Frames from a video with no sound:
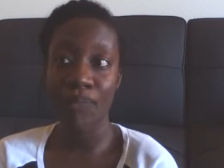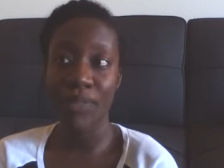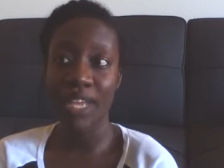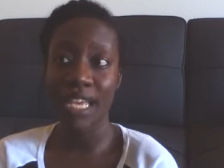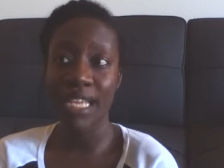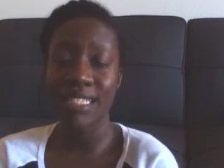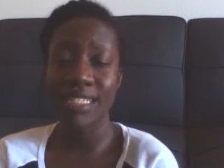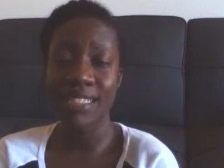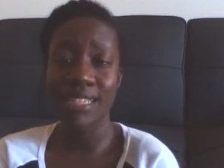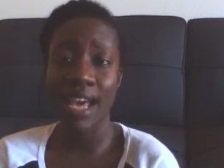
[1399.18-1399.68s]

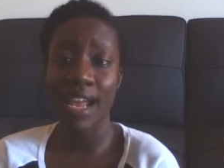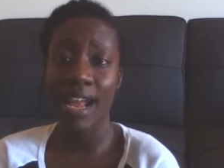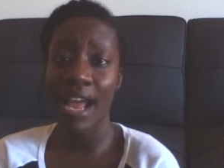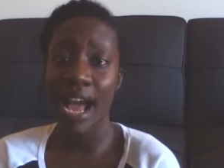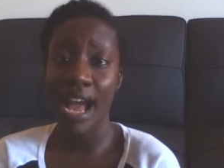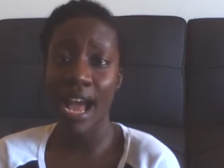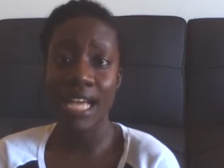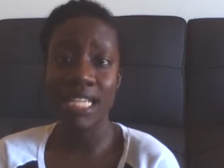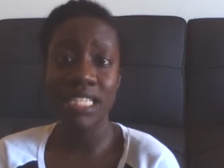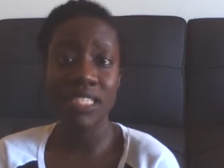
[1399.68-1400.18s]
it's not
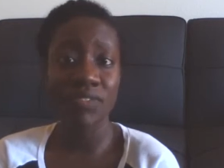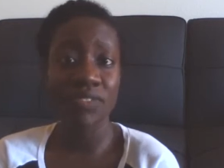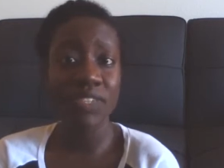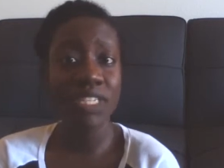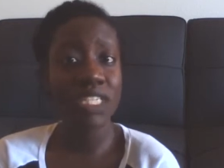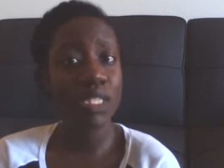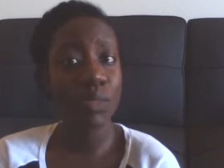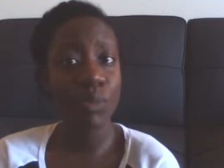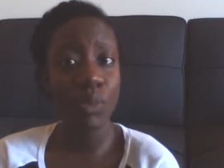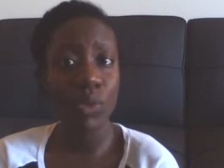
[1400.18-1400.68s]
as
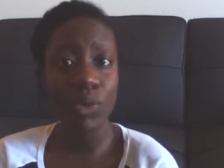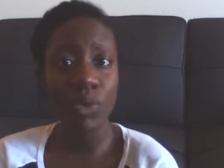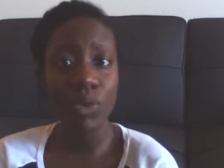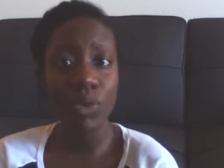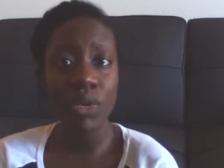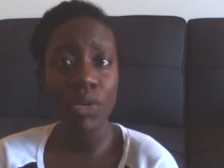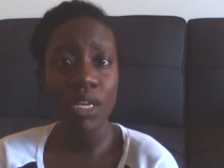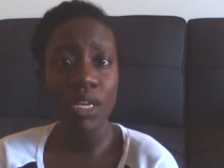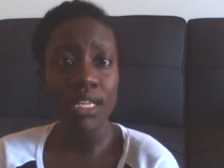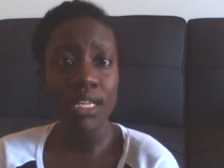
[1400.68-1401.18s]

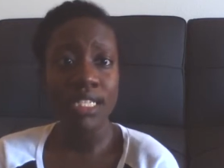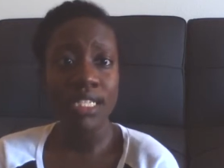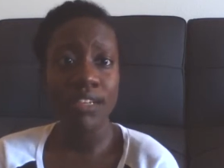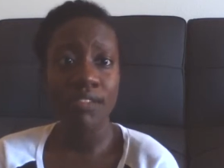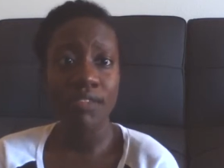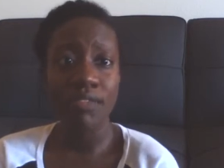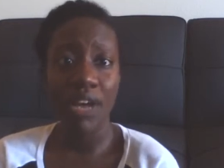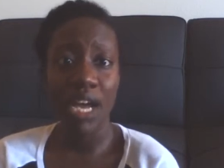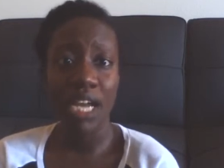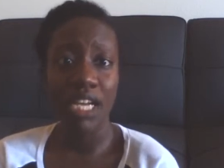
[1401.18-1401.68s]
feasible
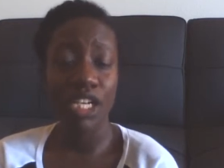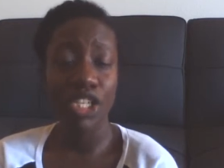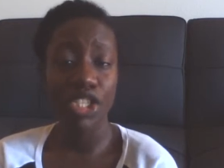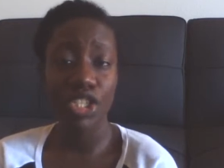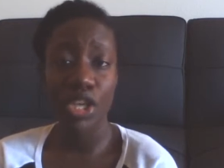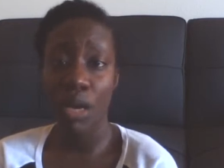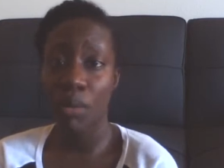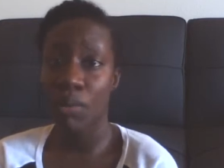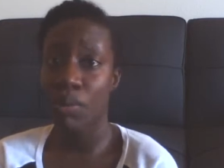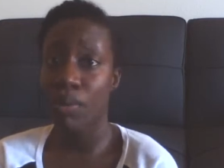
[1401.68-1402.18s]
to find a
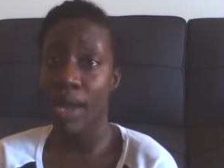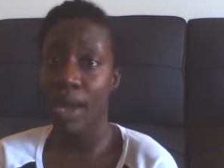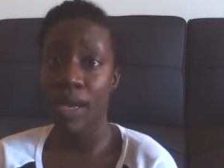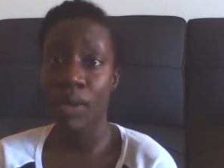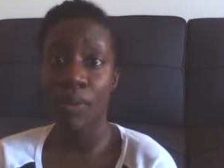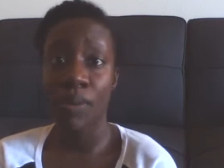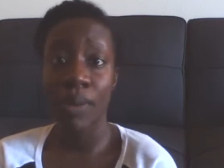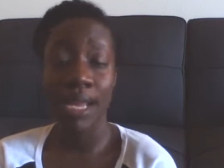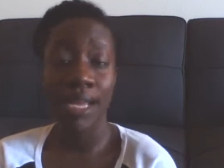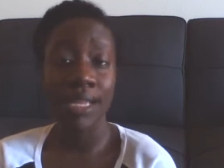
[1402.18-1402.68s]
job right
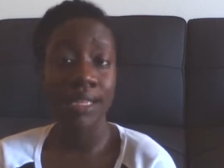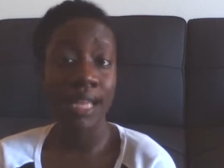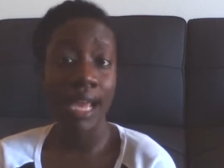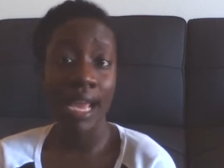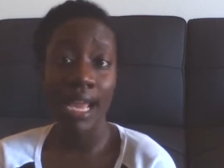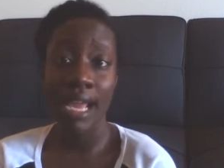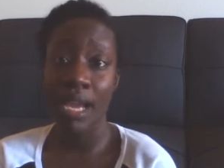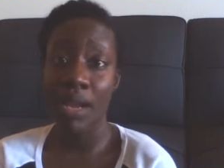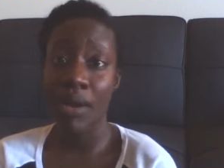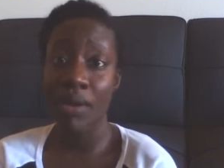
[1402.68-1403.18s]
away in
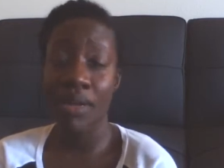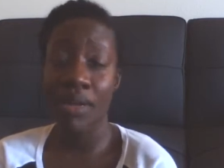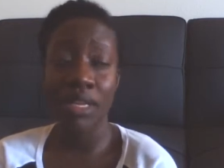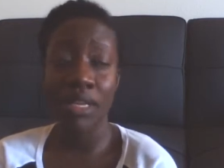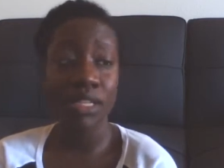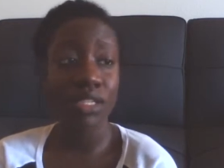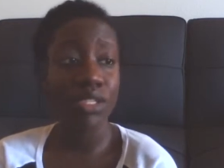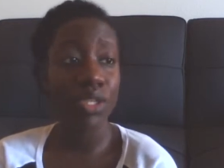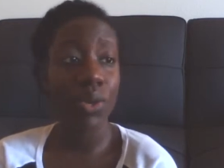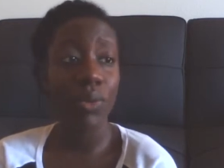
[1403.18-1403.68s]
that
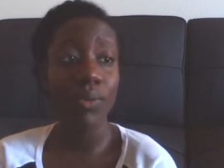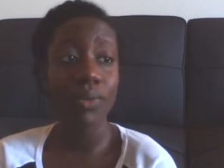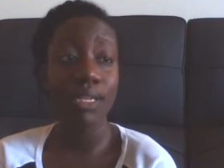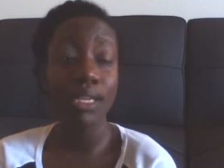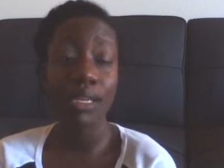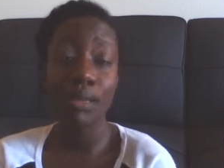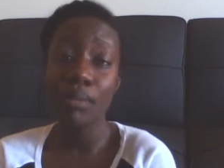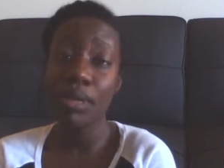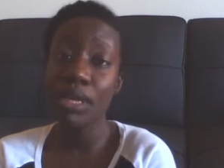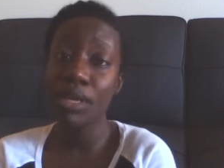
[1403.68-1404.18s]
area, don't
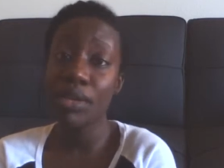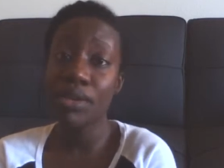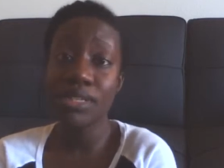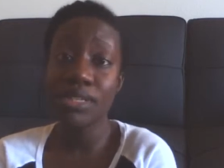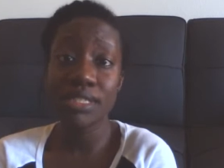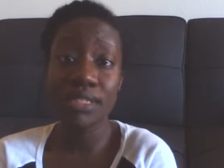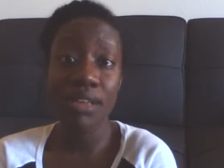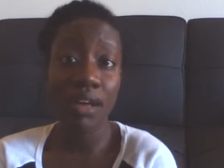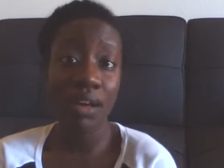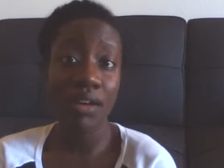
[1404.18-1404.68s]
limit
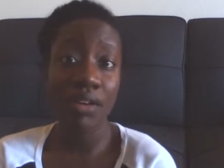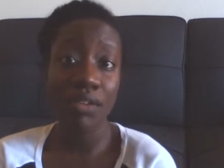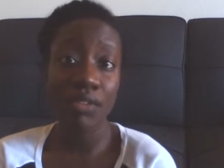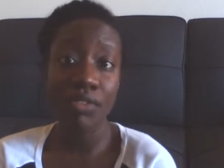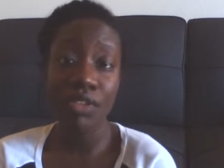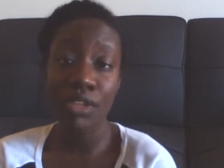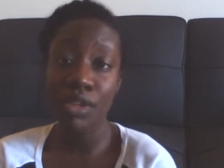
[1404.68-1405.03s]
yourself.